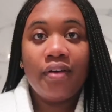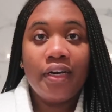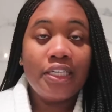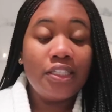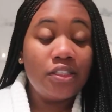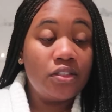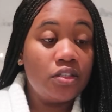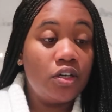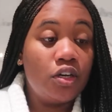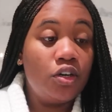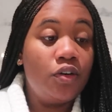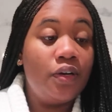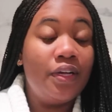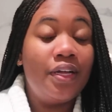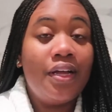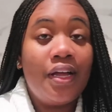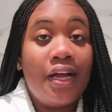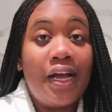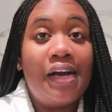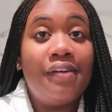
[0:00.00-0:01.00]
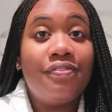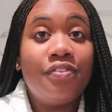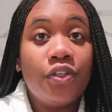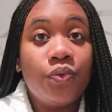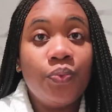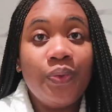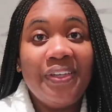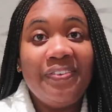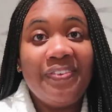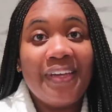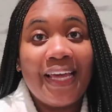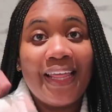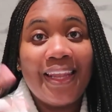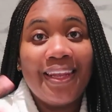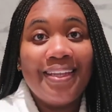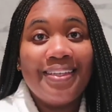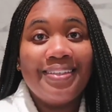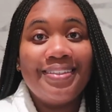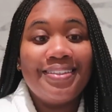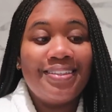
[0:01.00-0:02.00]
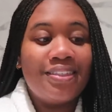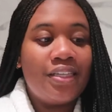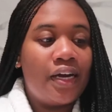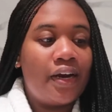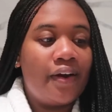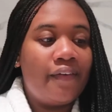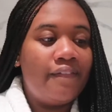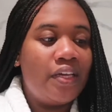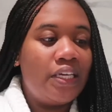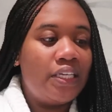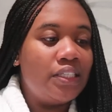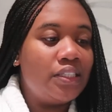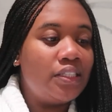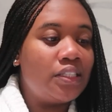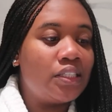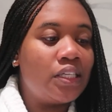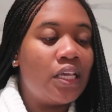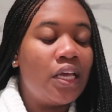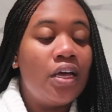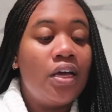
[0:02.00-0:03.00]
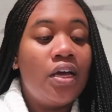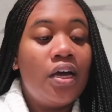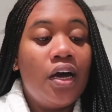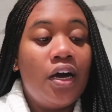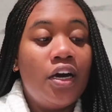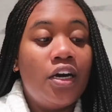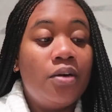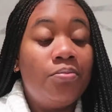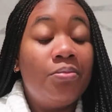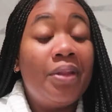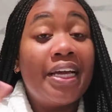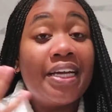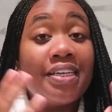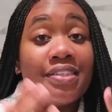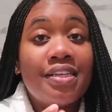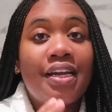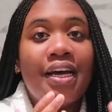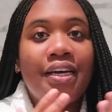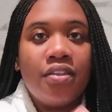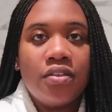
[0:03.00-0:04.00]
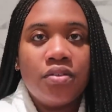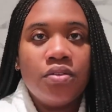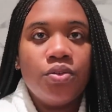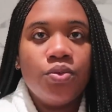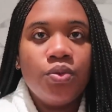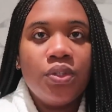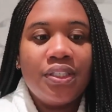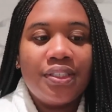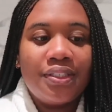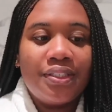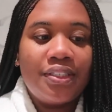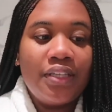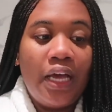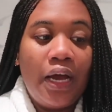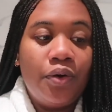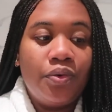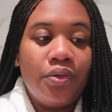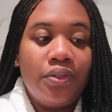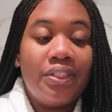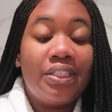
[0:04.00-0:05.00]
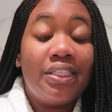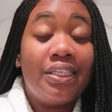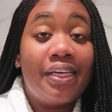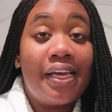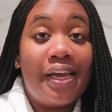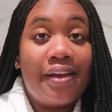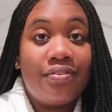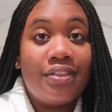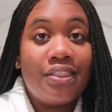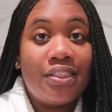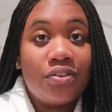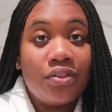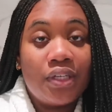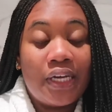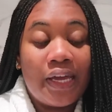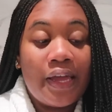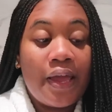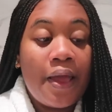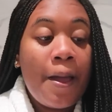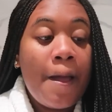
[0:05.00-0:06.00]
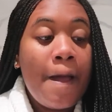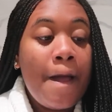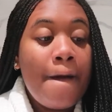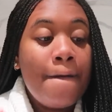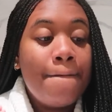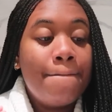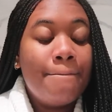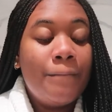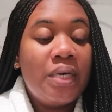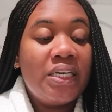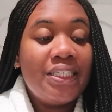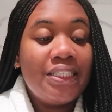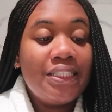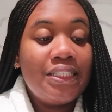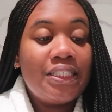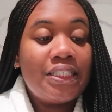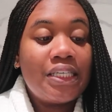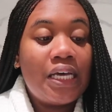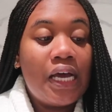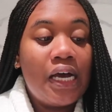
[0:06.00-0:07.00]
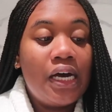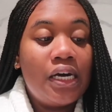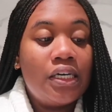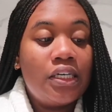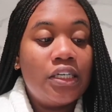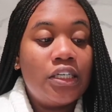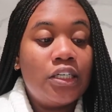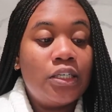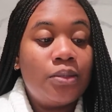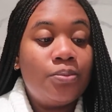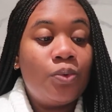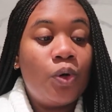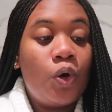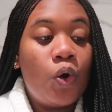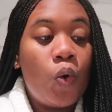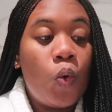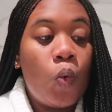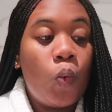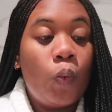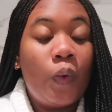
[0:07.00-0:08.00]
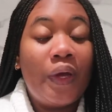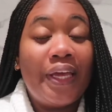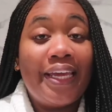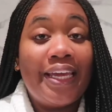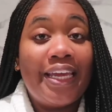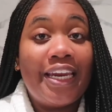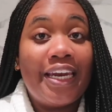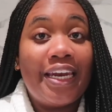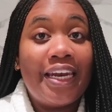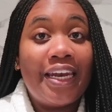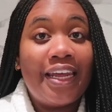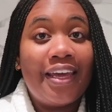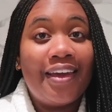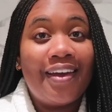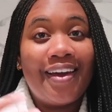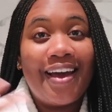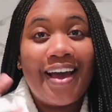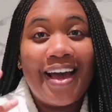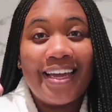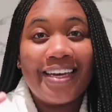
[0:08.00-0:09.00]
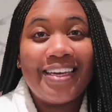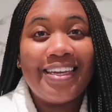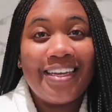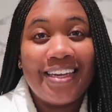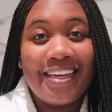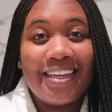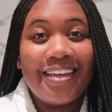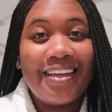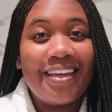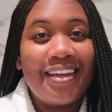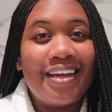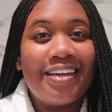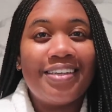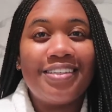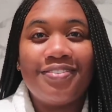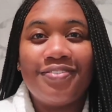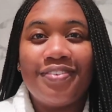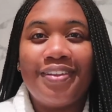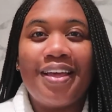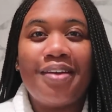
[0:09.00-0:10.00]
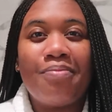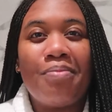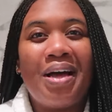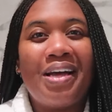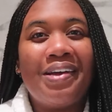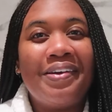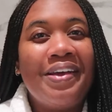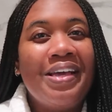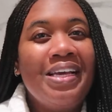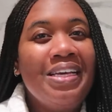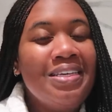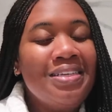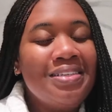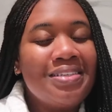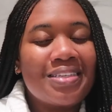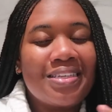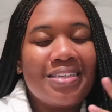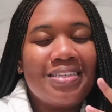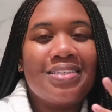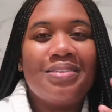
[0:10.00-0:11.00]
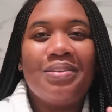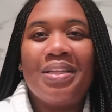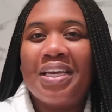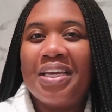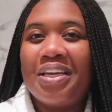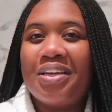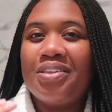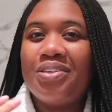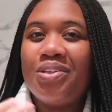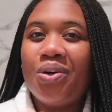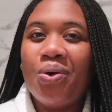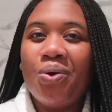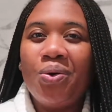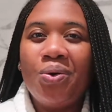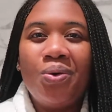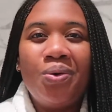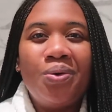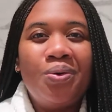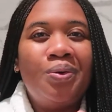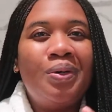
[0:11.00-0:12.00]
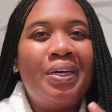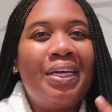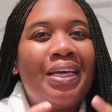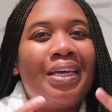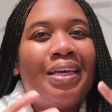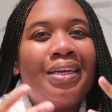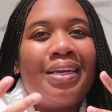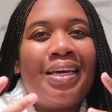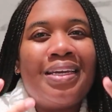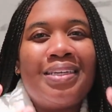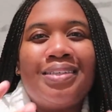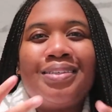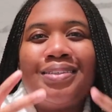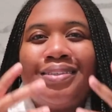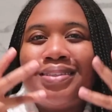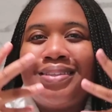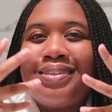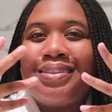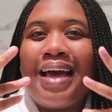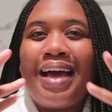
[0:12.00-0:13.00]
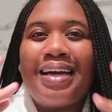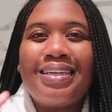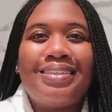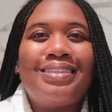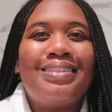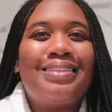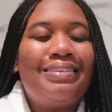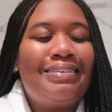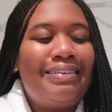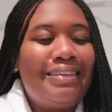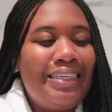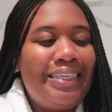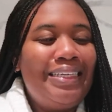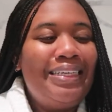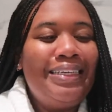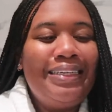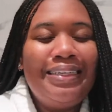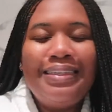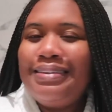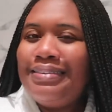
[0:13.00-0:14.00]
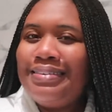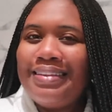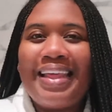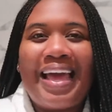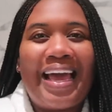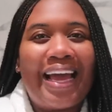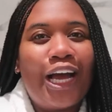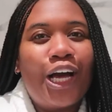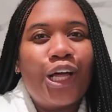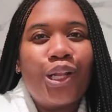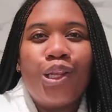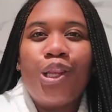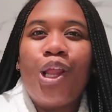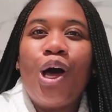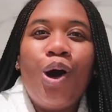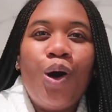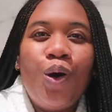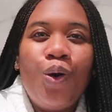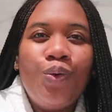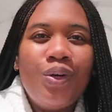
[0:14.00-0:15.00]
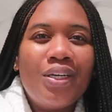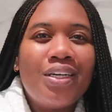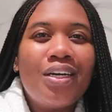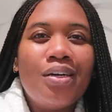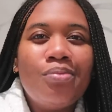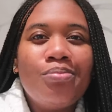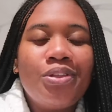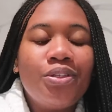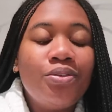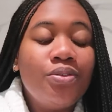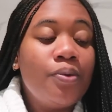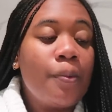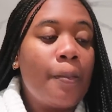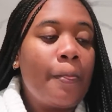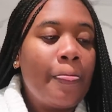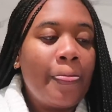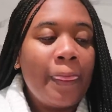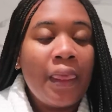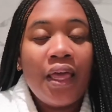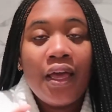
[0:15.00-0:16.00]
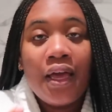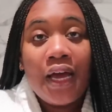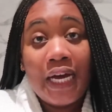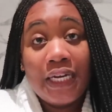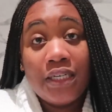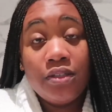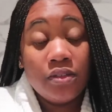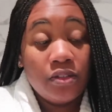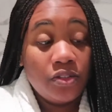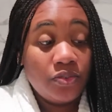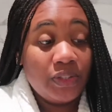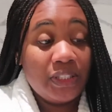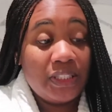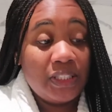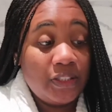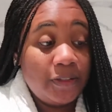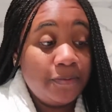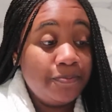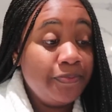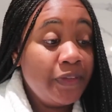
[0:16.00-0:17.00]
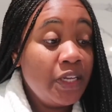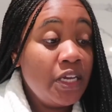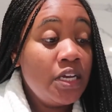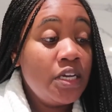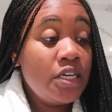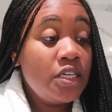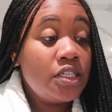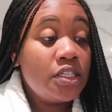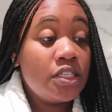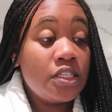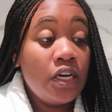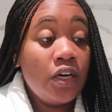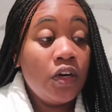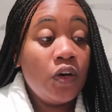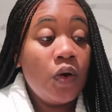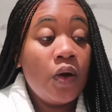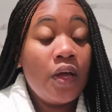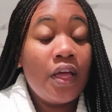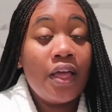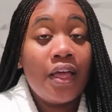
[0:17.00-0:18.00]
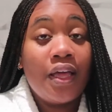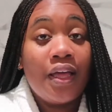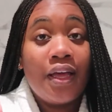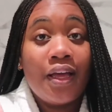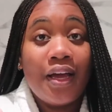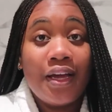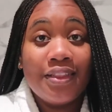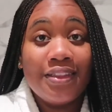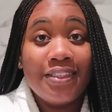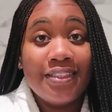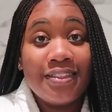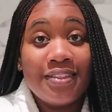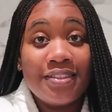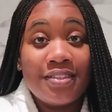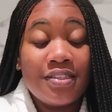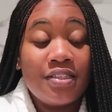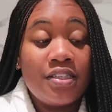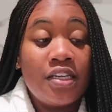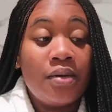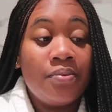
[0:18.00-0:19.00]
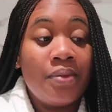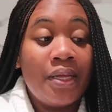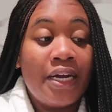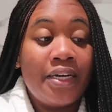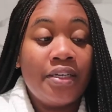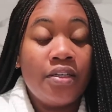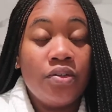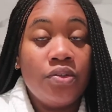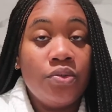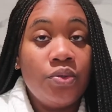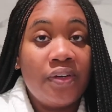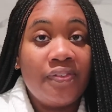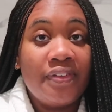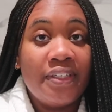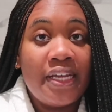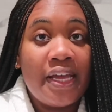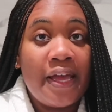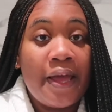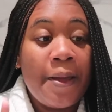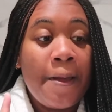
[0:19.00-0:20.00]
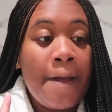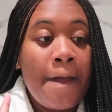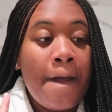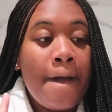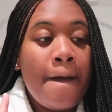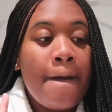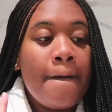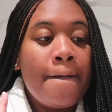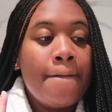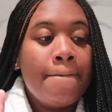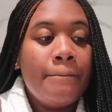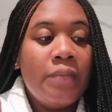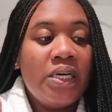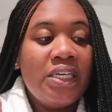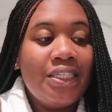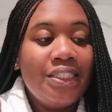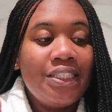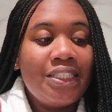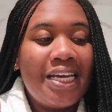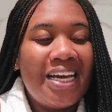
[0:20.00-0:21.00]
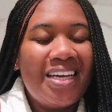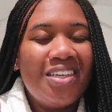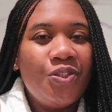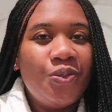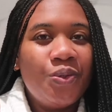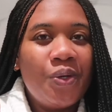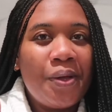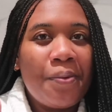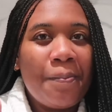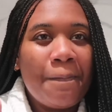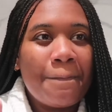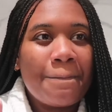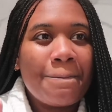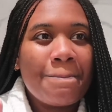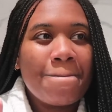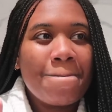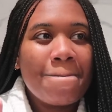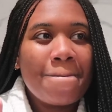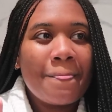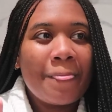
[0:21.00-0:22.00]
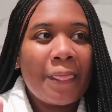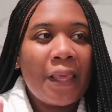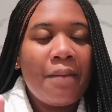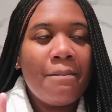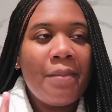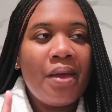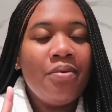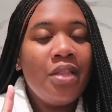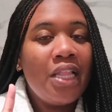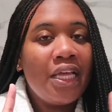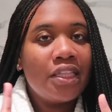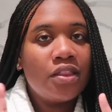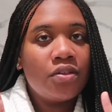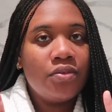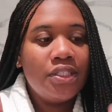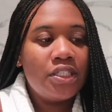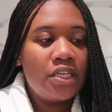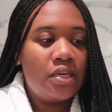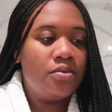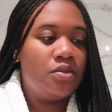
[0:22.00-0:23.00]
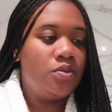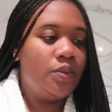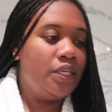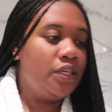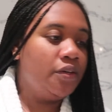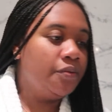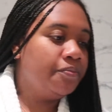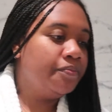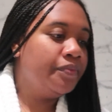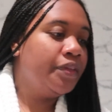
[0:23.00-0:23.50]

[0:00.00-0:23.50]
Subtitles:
right, so after we cleansed our face, like I said, I don't do this a routine every single night, but when I need it and I just feel like my skin is looking dull and I just need that glow to come through, I do this routine. So this is a step that I don't do every day, but I do it maybe like 3 times a week.